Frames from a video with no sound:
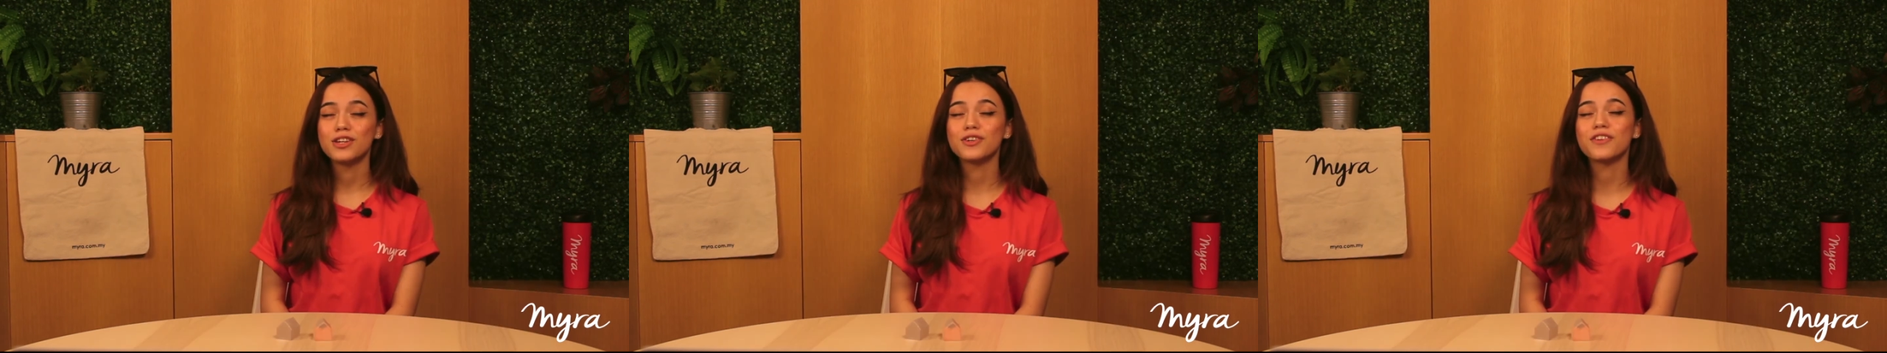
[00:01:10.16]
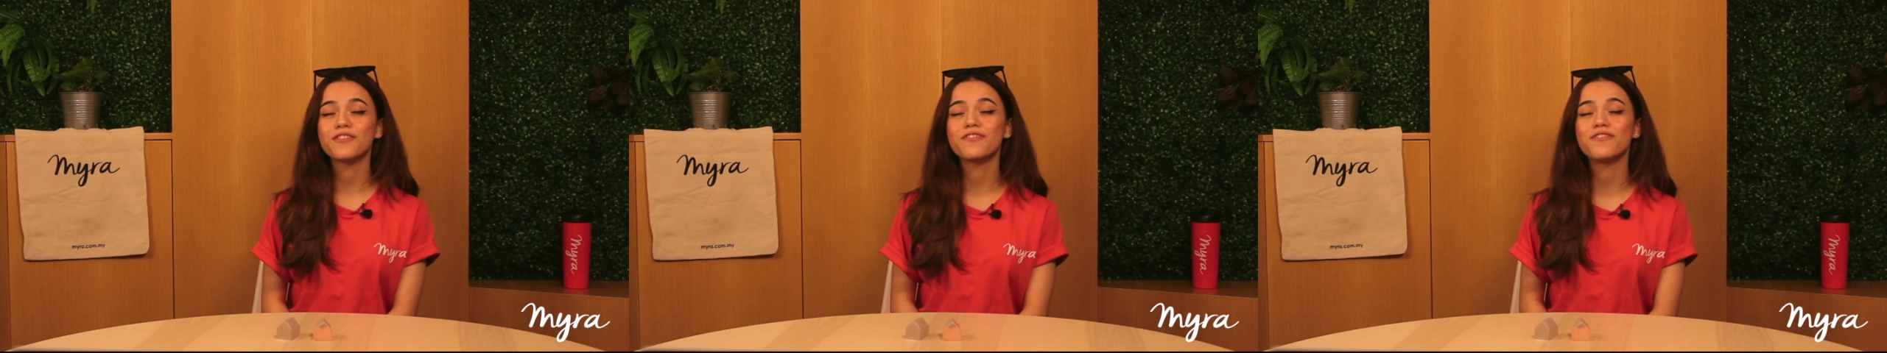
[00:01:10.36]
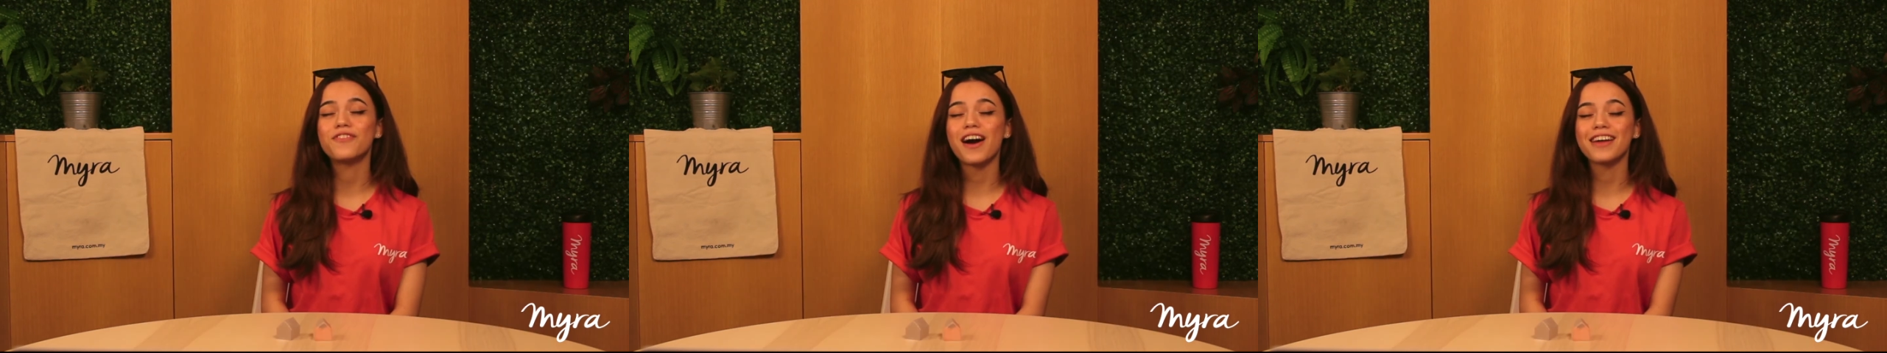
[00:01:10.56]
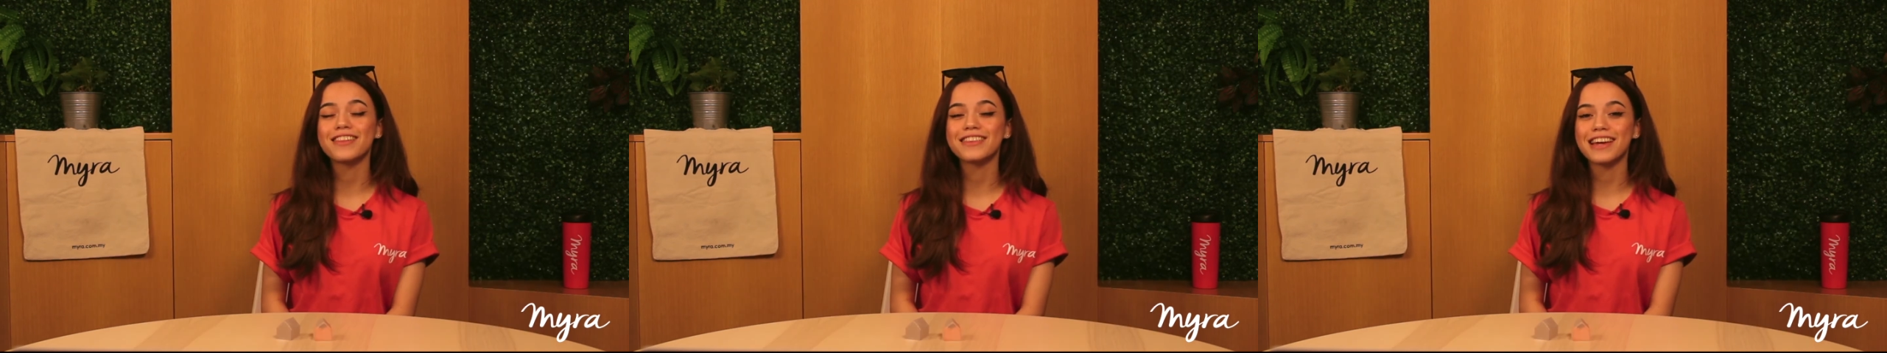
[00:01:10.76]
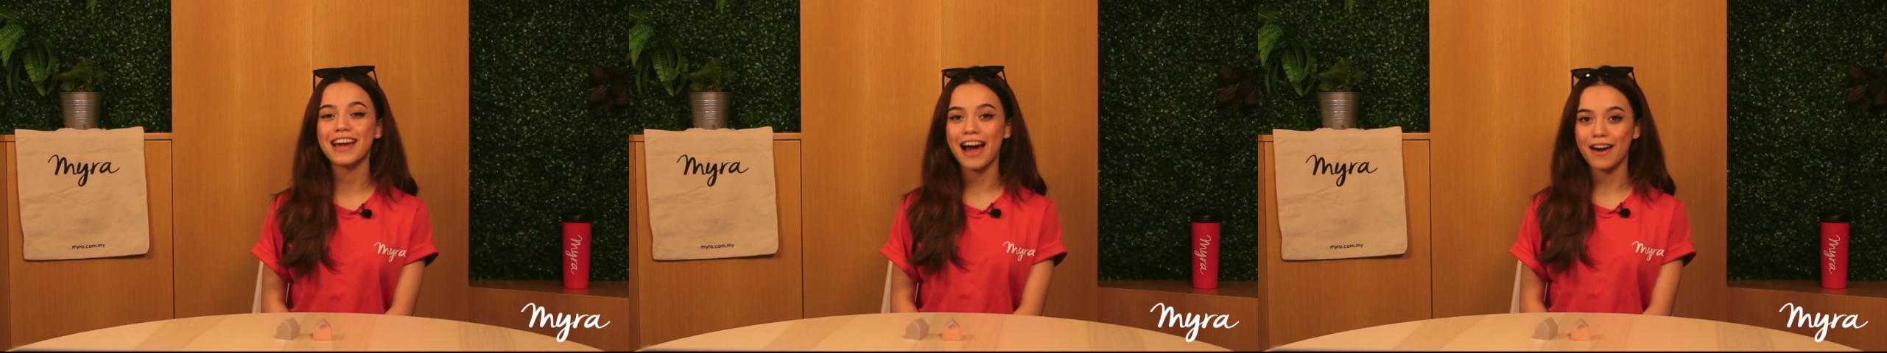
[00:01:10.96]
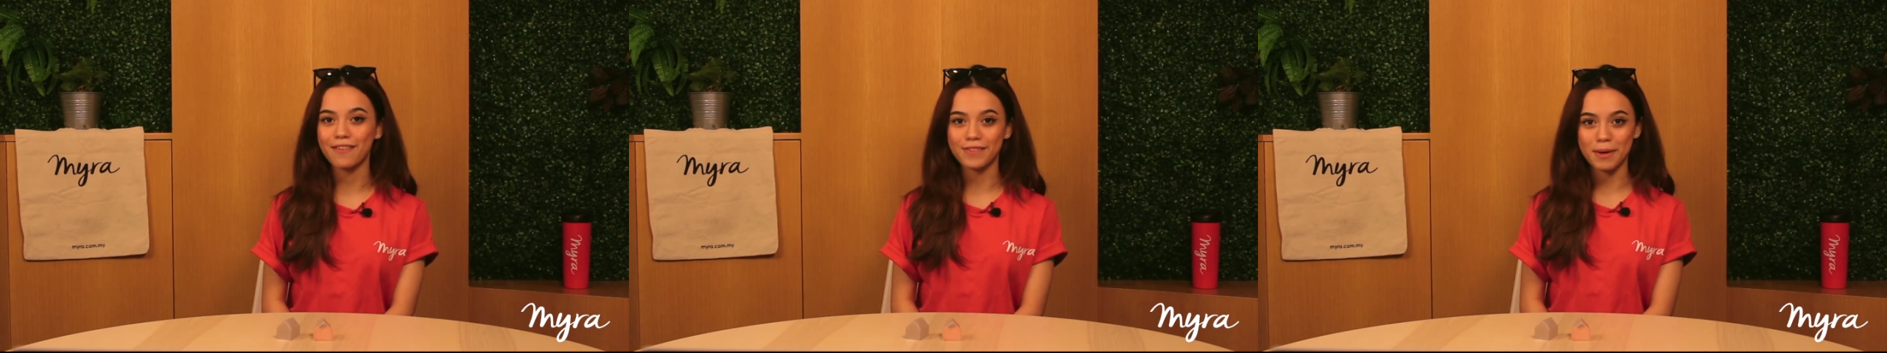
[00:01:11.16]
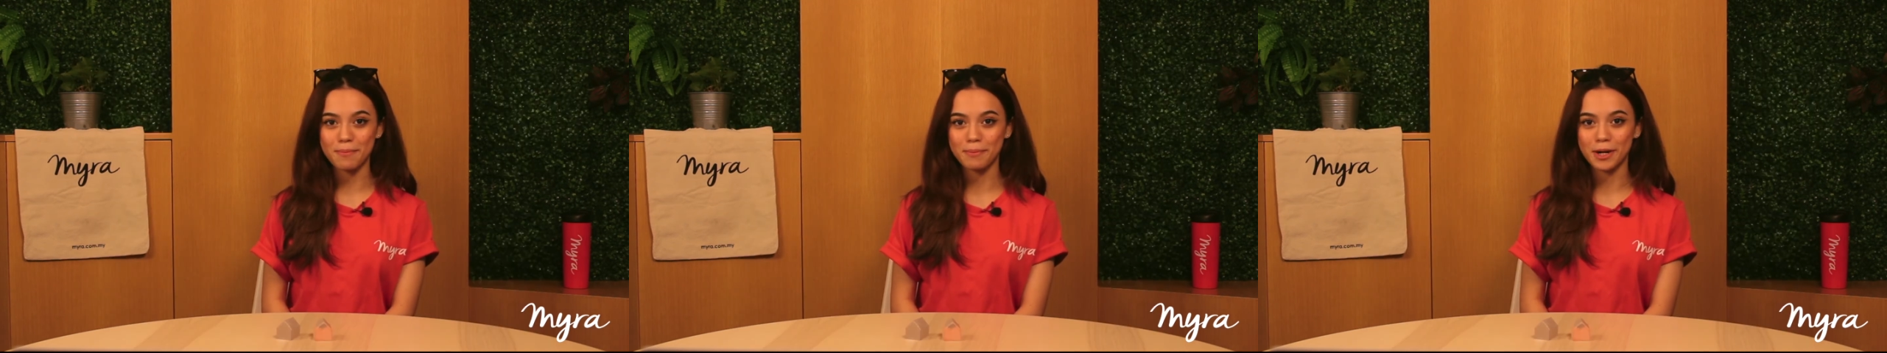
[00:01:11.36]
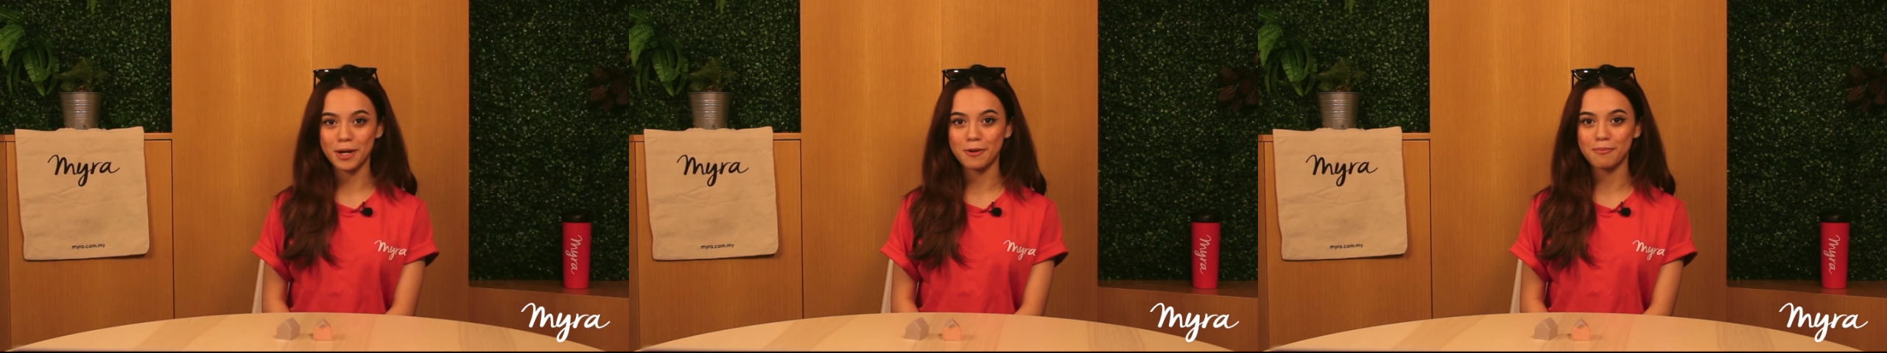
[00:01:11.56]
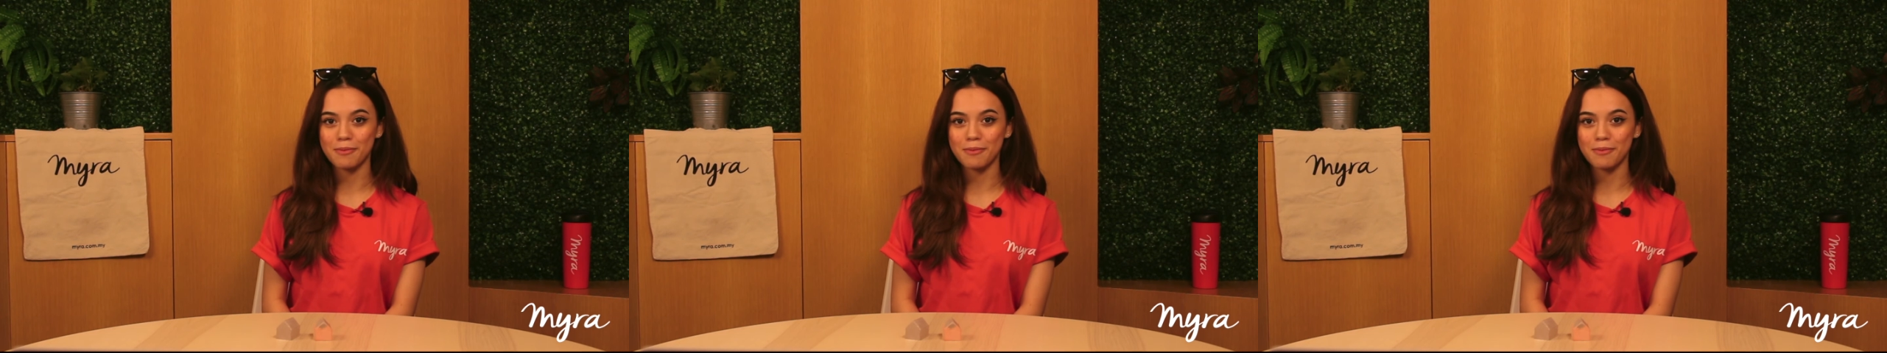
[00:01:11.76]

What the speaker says: You can finally have that mirror